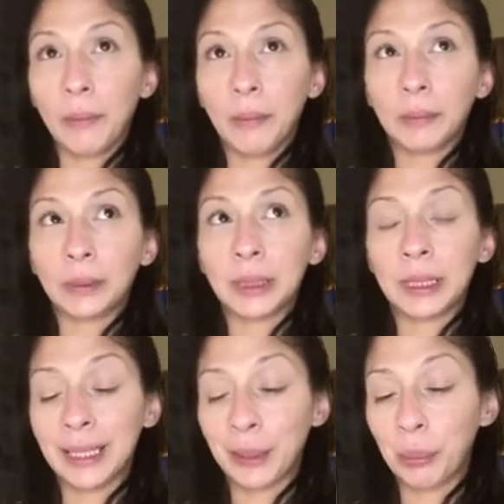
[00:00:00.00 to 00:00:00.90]

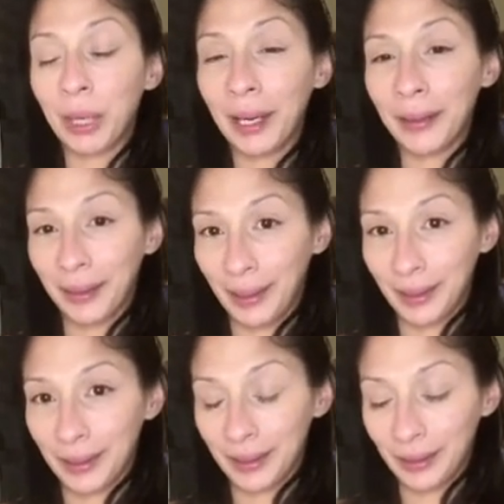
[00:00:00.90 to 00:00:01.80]
stick by that.
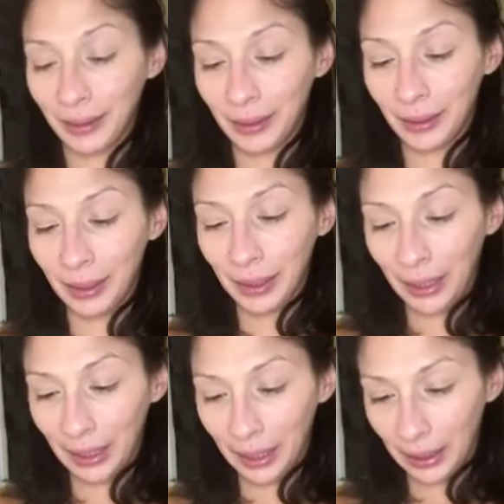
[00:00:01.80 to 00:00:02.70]

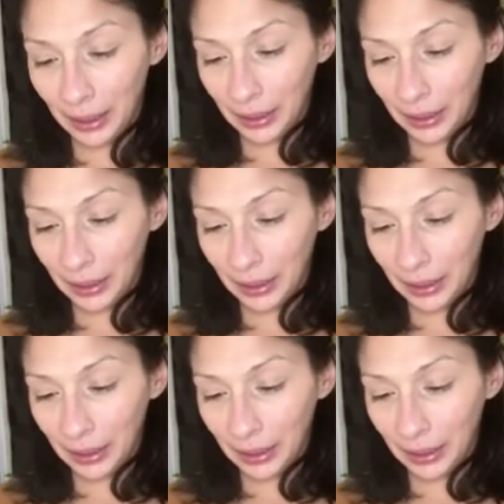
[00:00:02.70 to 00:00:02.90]
And